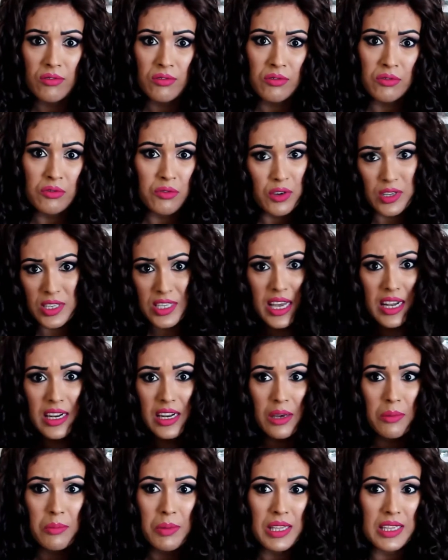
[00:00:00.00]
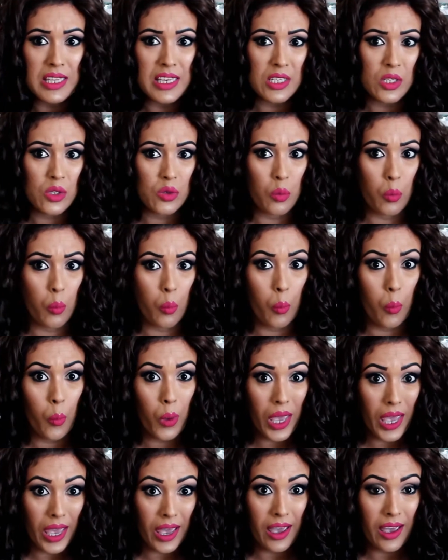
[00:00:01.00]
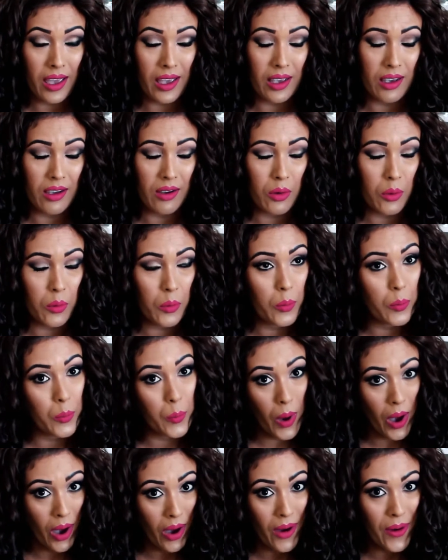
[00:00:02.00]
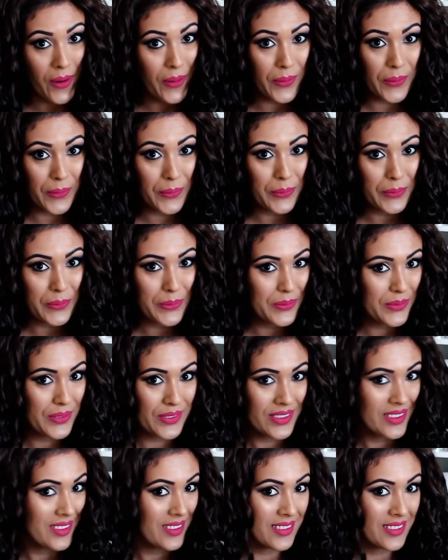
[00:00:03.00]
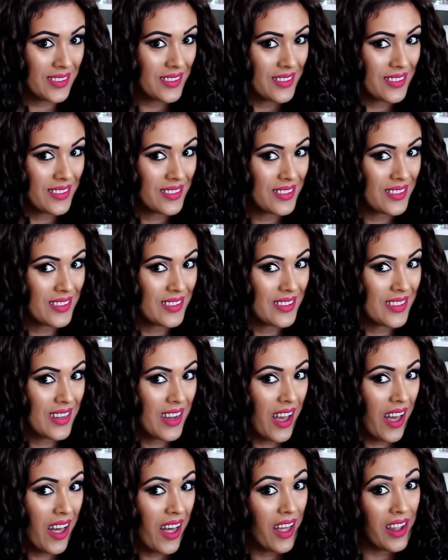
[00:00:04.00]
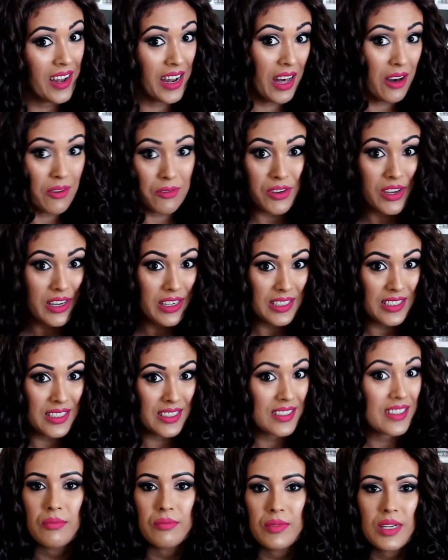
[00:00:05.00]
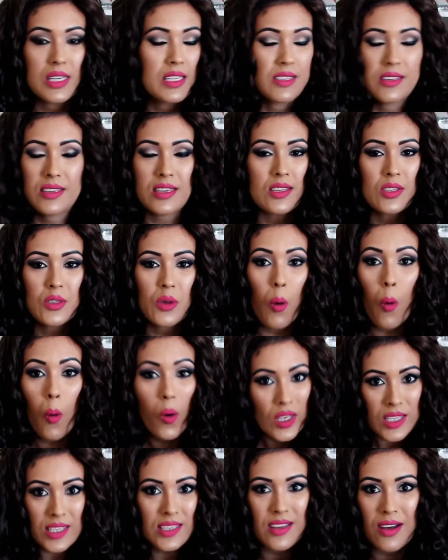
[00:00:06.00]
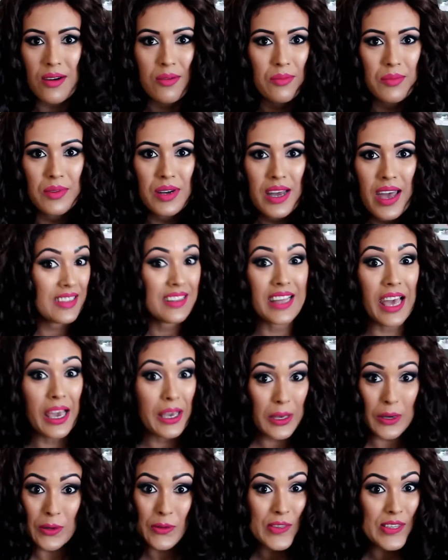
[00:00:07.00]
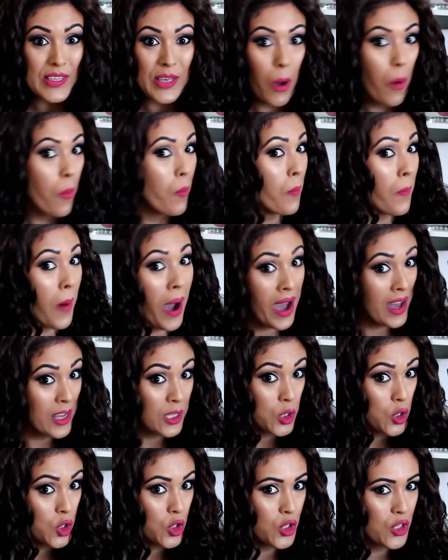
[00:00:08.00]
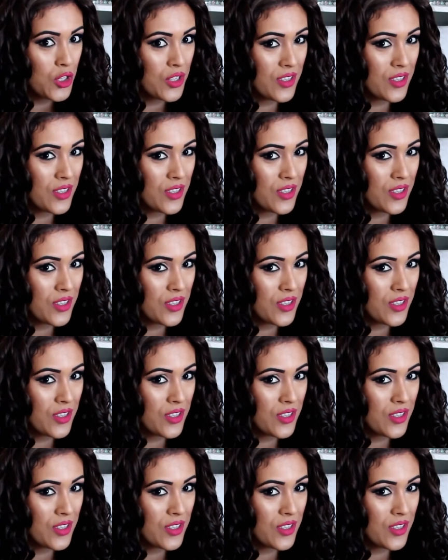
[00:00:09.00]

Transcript: for sending me this wig. Wow, I love it. It's just awesome. Thank you so much.